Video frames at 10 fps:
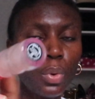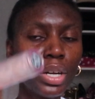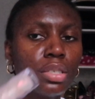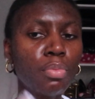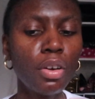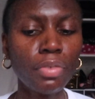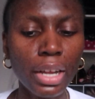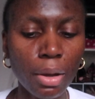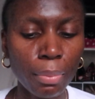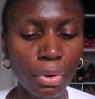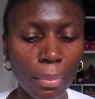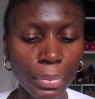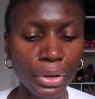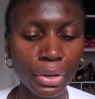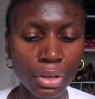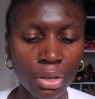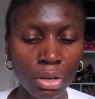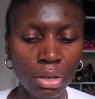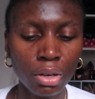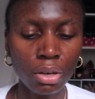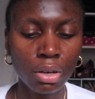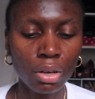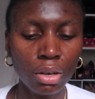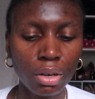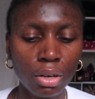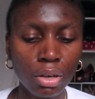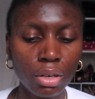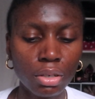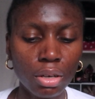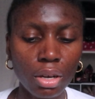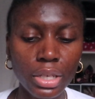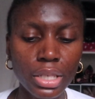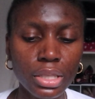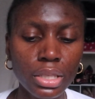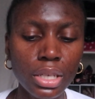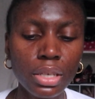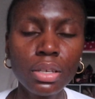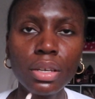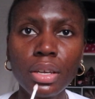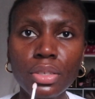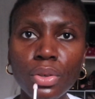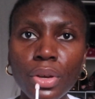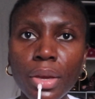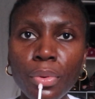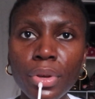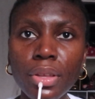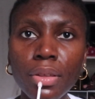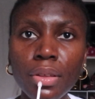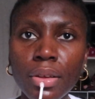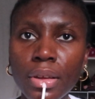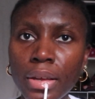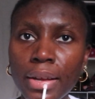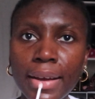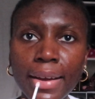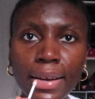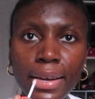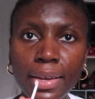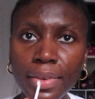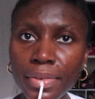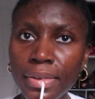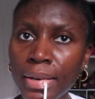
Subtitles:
one is more of like a plumper, honestly. So it will kind of,